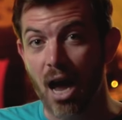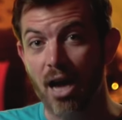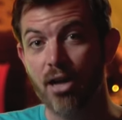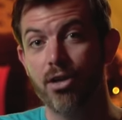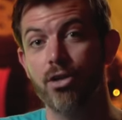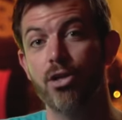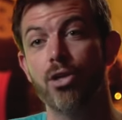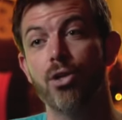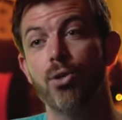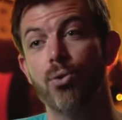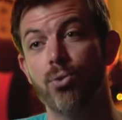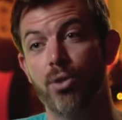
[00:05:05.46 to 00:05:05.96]
I
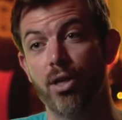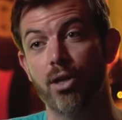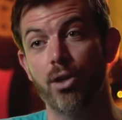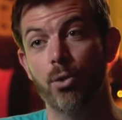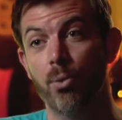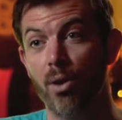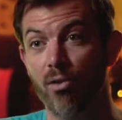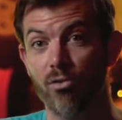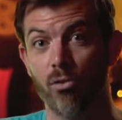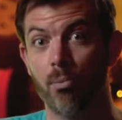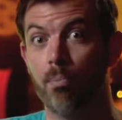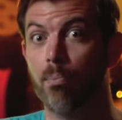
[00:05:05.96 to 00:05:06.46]
knew that
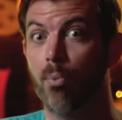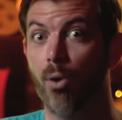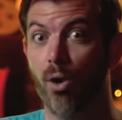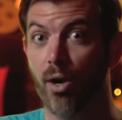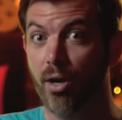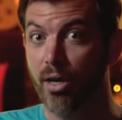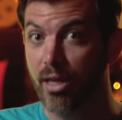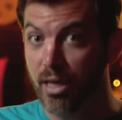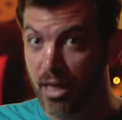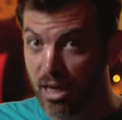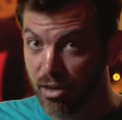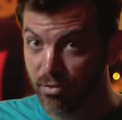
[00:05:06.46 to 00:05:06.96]
whoever
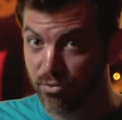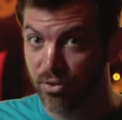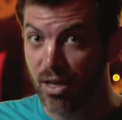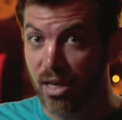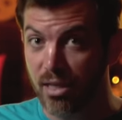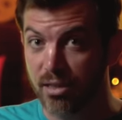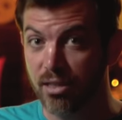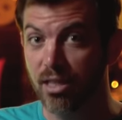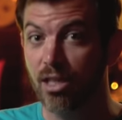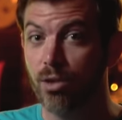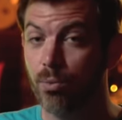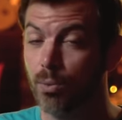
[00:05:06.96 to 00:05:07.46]
bought it, if they
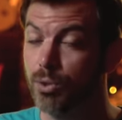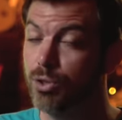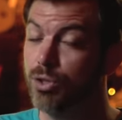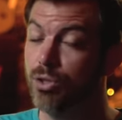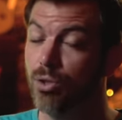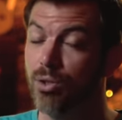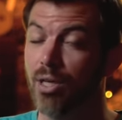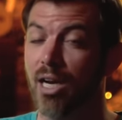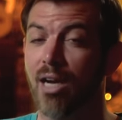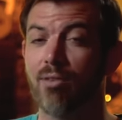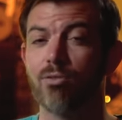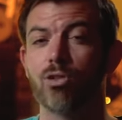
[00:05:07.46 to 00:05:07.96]
did, was
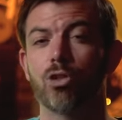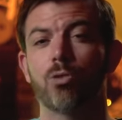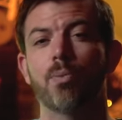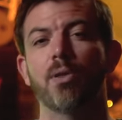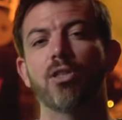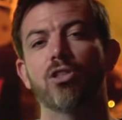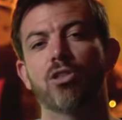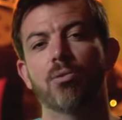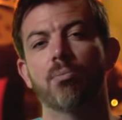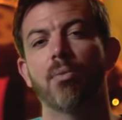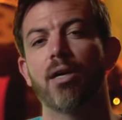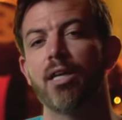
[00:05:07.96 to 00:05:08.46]
still gonna have to
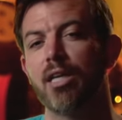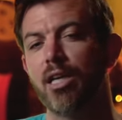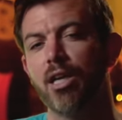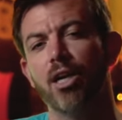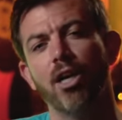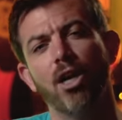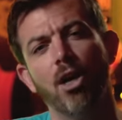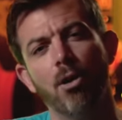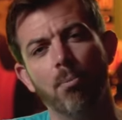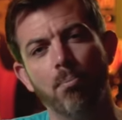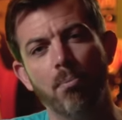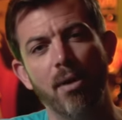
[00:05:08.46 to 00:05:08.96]
spend some money
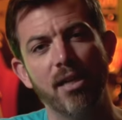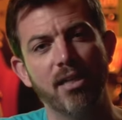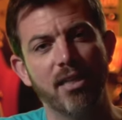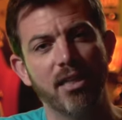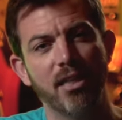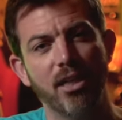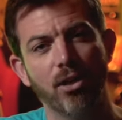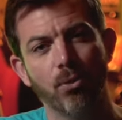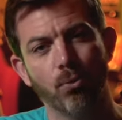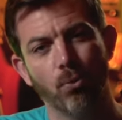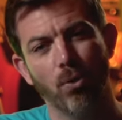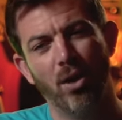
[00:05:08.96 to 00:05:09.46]

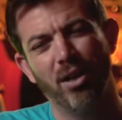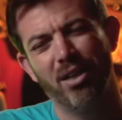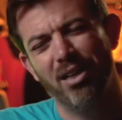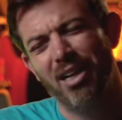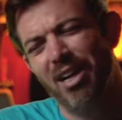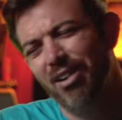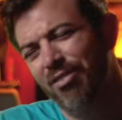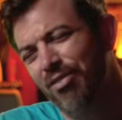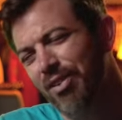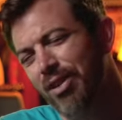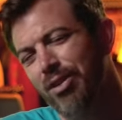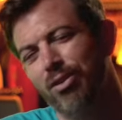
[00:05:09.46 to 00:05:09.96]
making it run, and
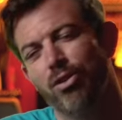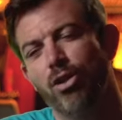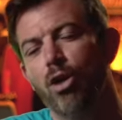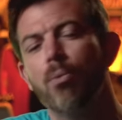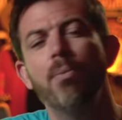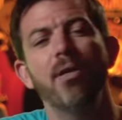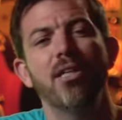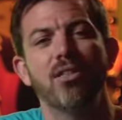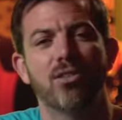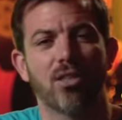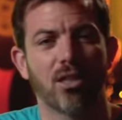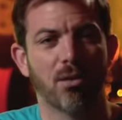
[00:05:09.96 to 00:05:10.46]
I figured
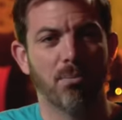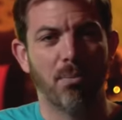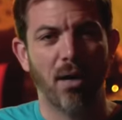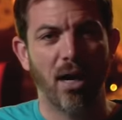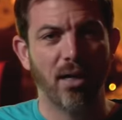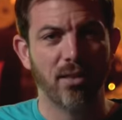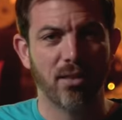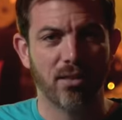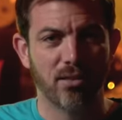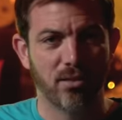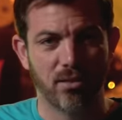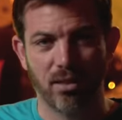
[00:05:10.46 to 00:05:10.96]
nobody's gonna
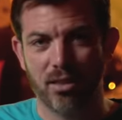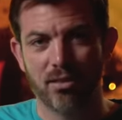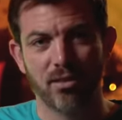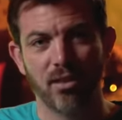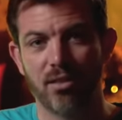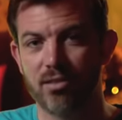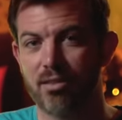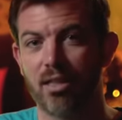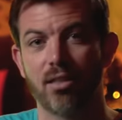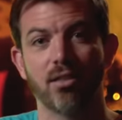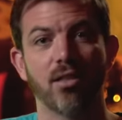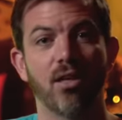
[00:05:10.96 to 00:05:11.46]
buy this thing
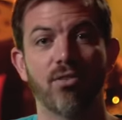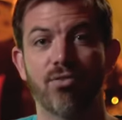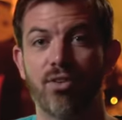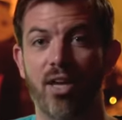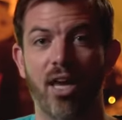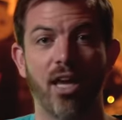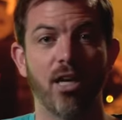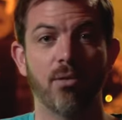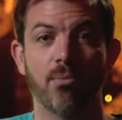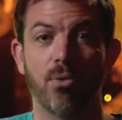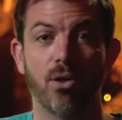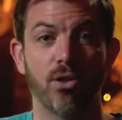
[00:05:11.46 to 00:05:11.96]
unless they love
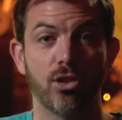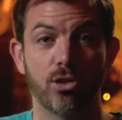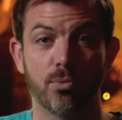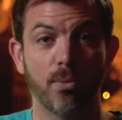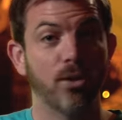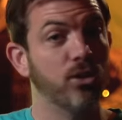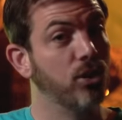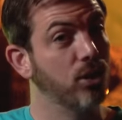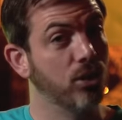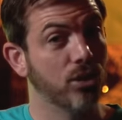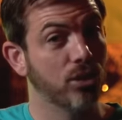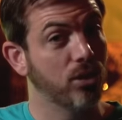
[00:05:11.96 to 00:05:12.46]
Cannonball as
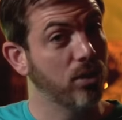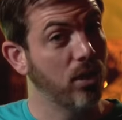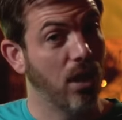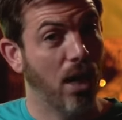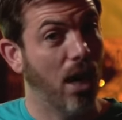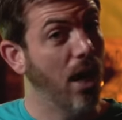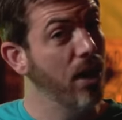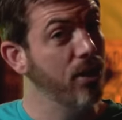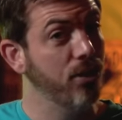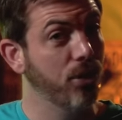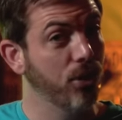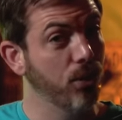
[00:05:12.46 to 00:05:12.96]
much as
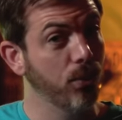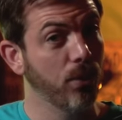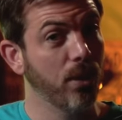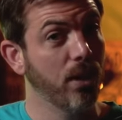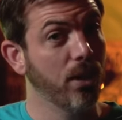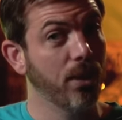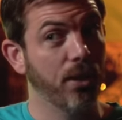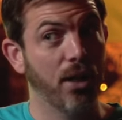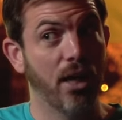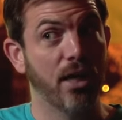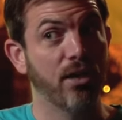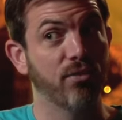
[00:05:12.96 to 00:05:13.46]
I do.
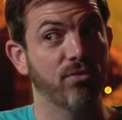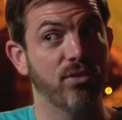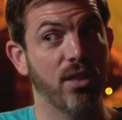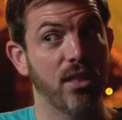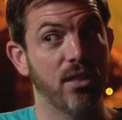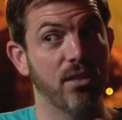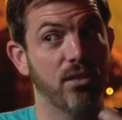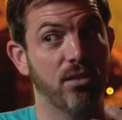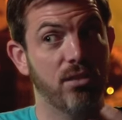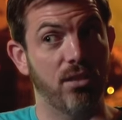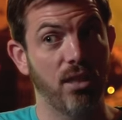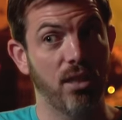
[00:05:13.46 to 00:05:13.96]
And if
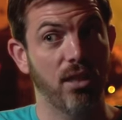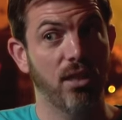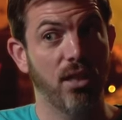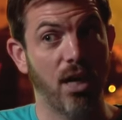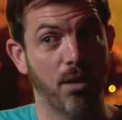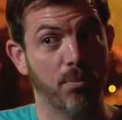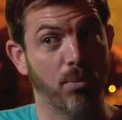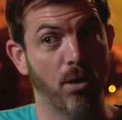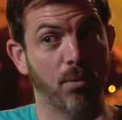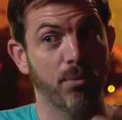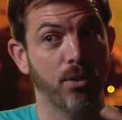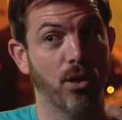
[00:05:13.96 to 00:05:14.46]
they did,
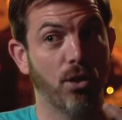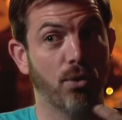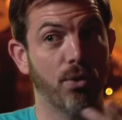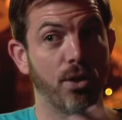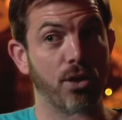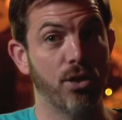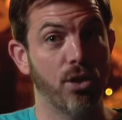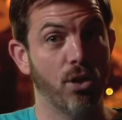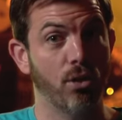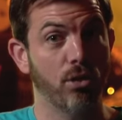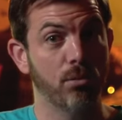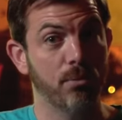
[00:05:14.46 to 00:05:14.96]
I probably
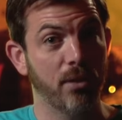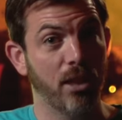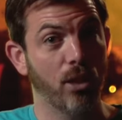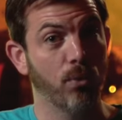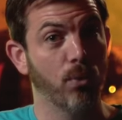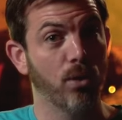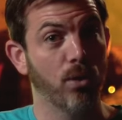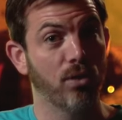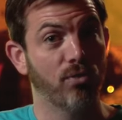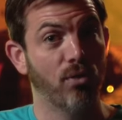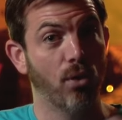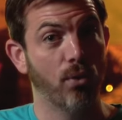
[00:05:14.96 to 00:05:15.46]
already know them and they
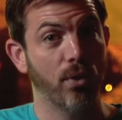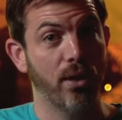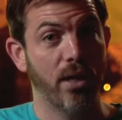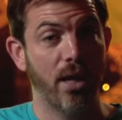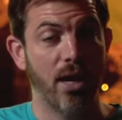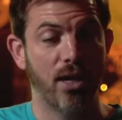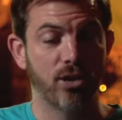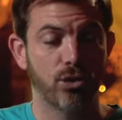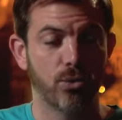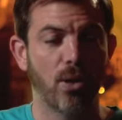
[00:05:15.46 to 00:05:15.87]
would have already asked.